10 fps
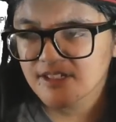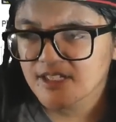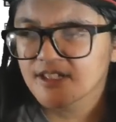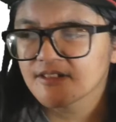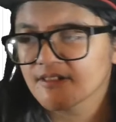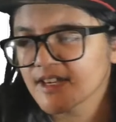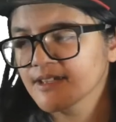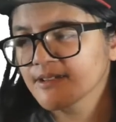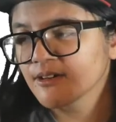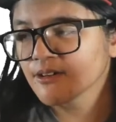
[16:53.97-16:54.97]
right,
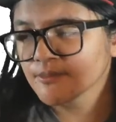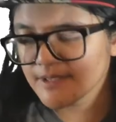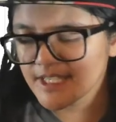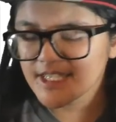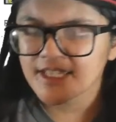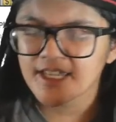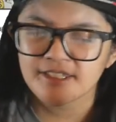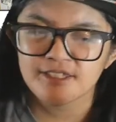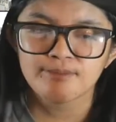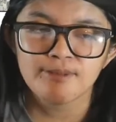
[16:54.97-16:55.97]
or me as a
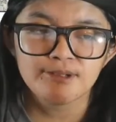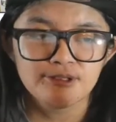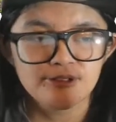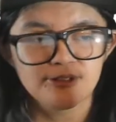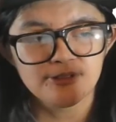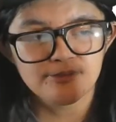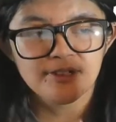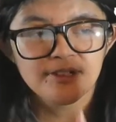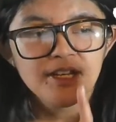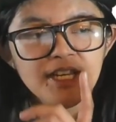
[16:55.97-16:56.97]
small YouTuber
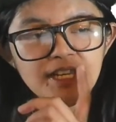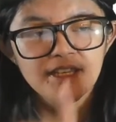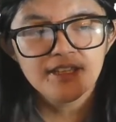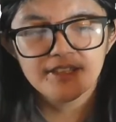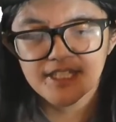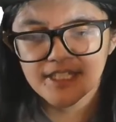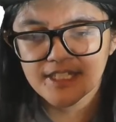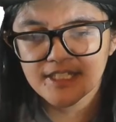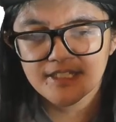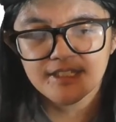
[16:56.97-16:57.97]

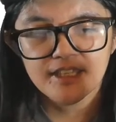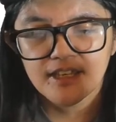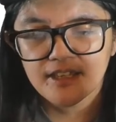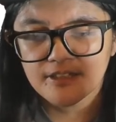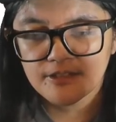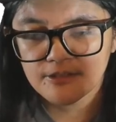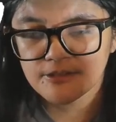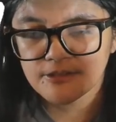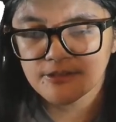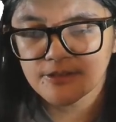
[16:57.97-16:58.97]
needs to
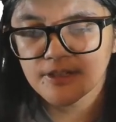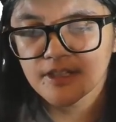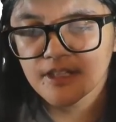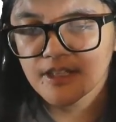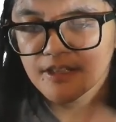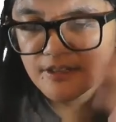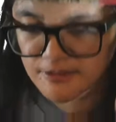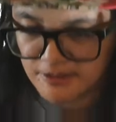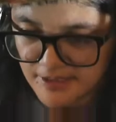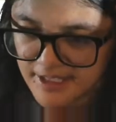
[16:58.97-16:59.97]
do
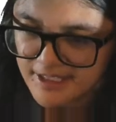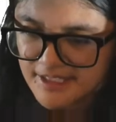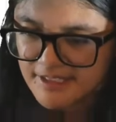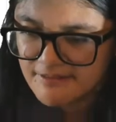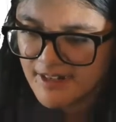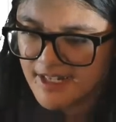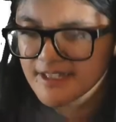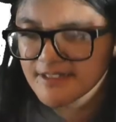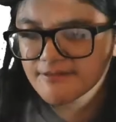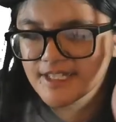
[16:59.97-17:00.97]
this, right?
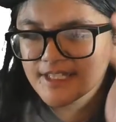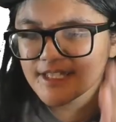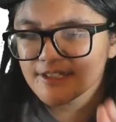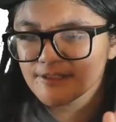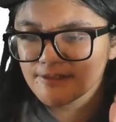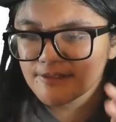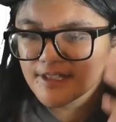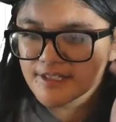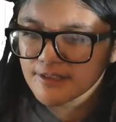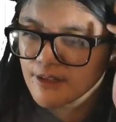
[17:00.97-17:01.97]
We need to do this
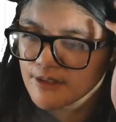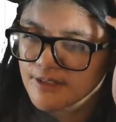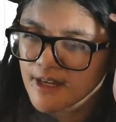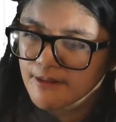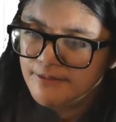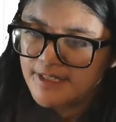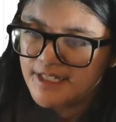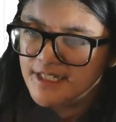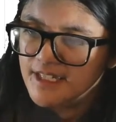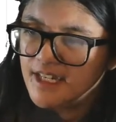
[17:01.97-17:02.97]
so that we
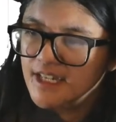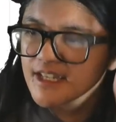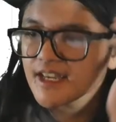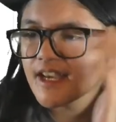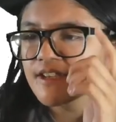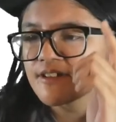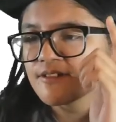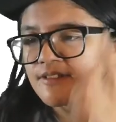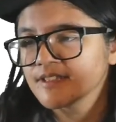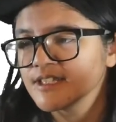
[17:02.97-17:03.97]
can
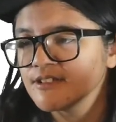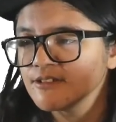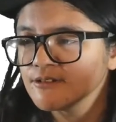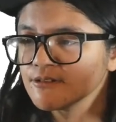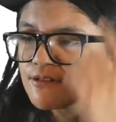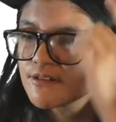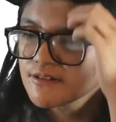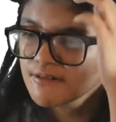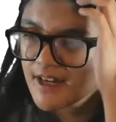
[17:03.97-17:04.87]
continue, right,